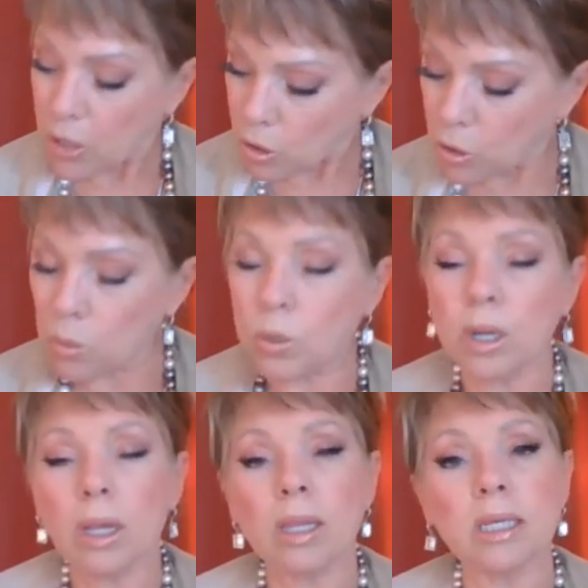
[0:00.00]
you
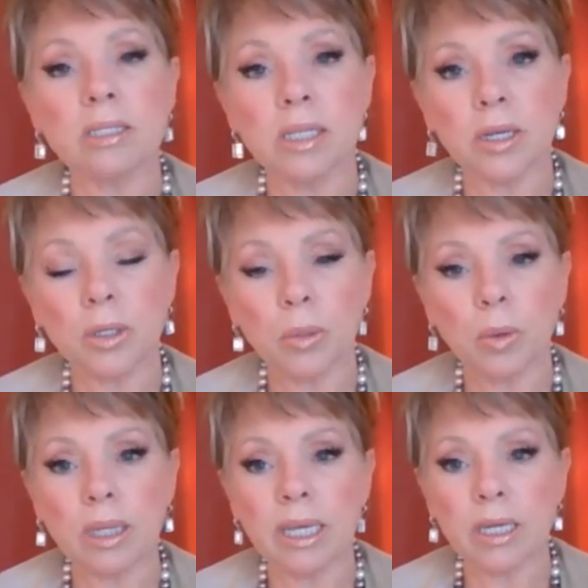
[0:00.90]
will
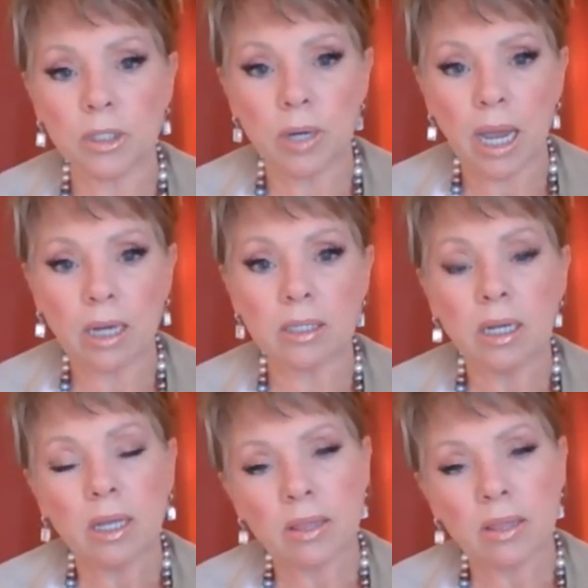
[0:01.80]
continually attract